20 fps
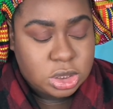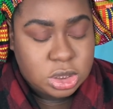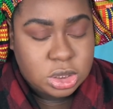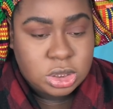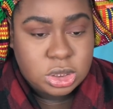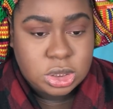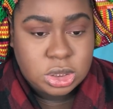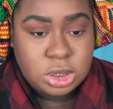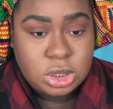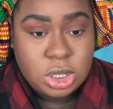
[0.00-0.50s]
It's
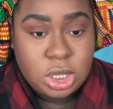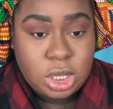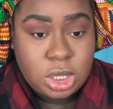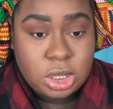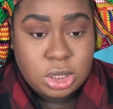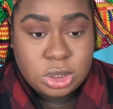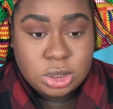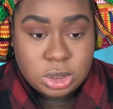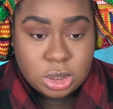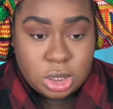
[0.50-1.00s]
just
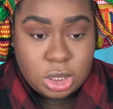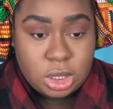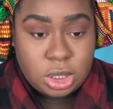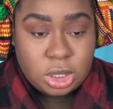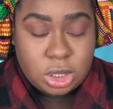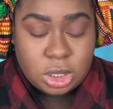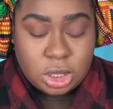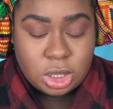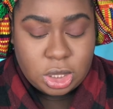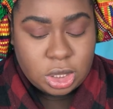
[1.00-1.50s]
like,
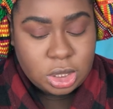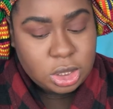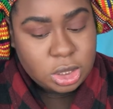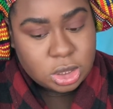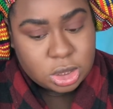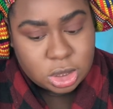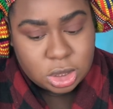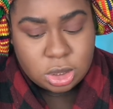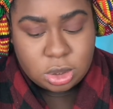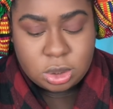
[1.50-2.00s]
dang,
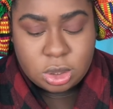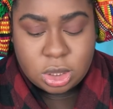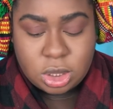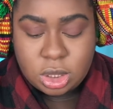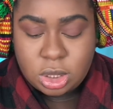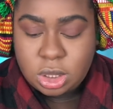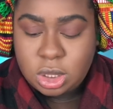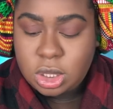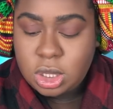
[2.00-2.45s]
like, okay,